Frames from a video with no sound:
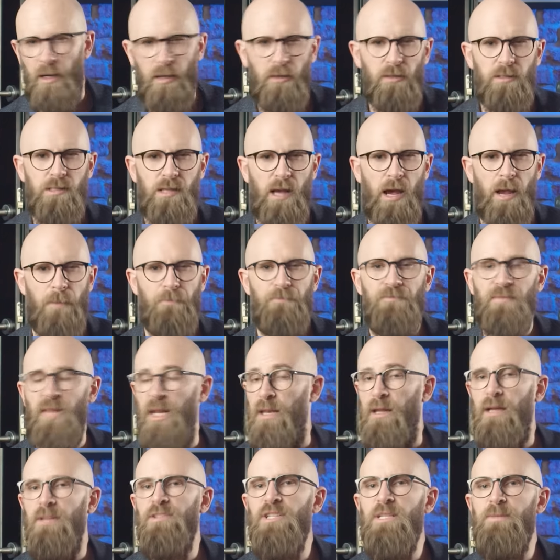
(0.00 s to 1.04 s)
a long time, the
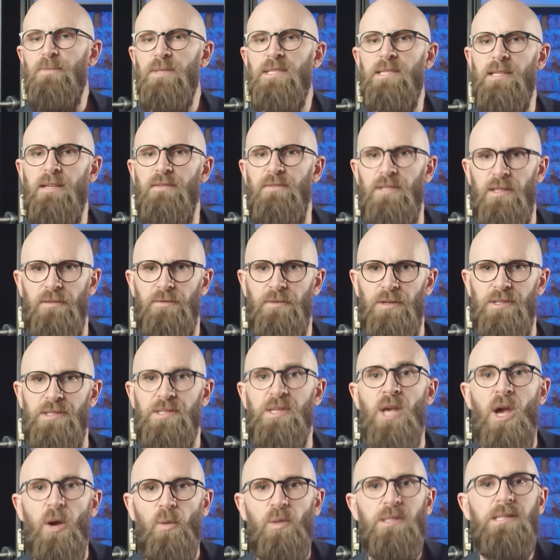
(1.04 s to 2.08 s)
largest perceived
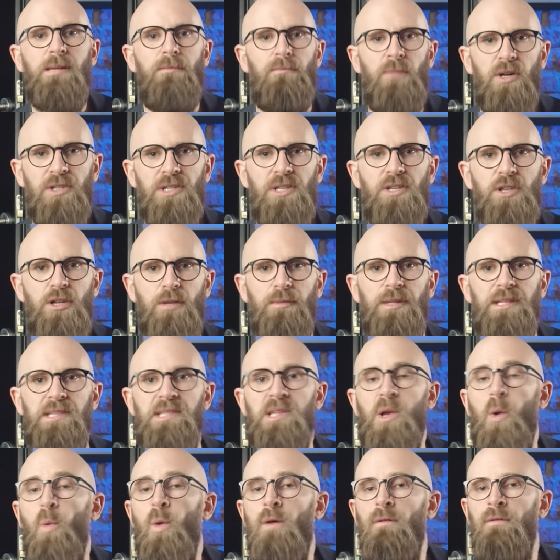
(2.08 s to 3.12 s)
difference was that modern
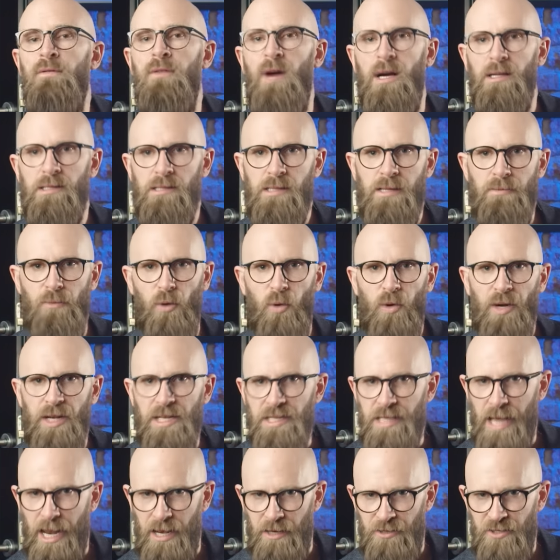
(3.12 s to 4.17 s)
humans were vastly more
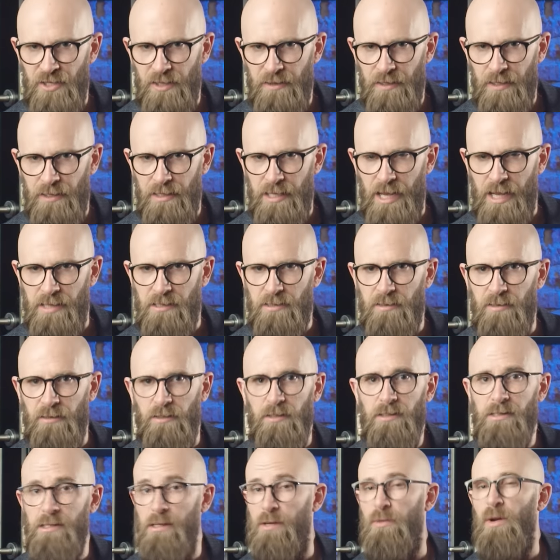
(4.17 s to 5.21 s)
intelligent than
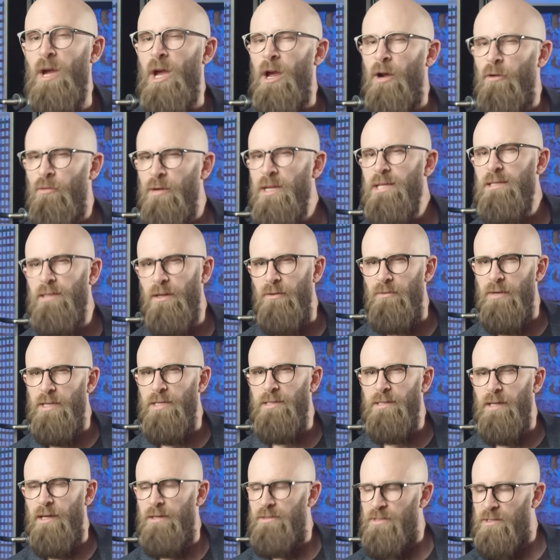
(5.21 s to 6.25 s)
Neanderthals, though recent
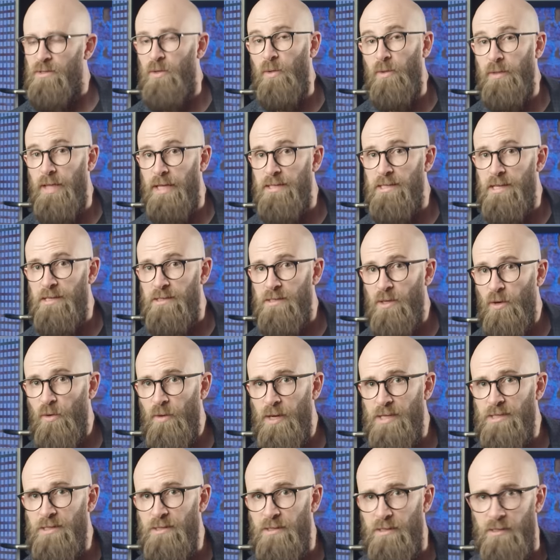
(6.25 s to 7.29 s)
research has called that into
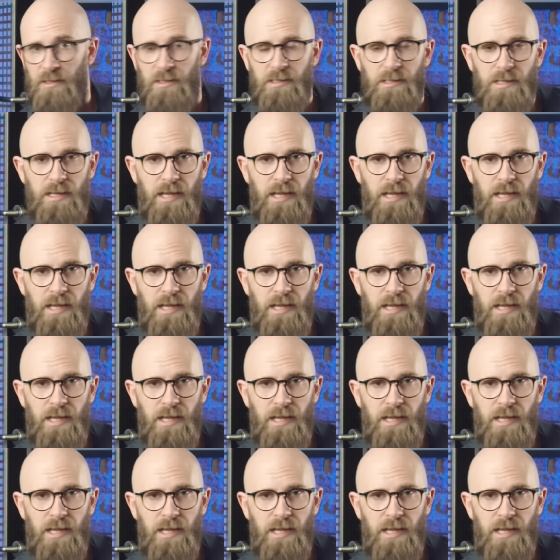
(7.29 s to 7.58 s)
question, as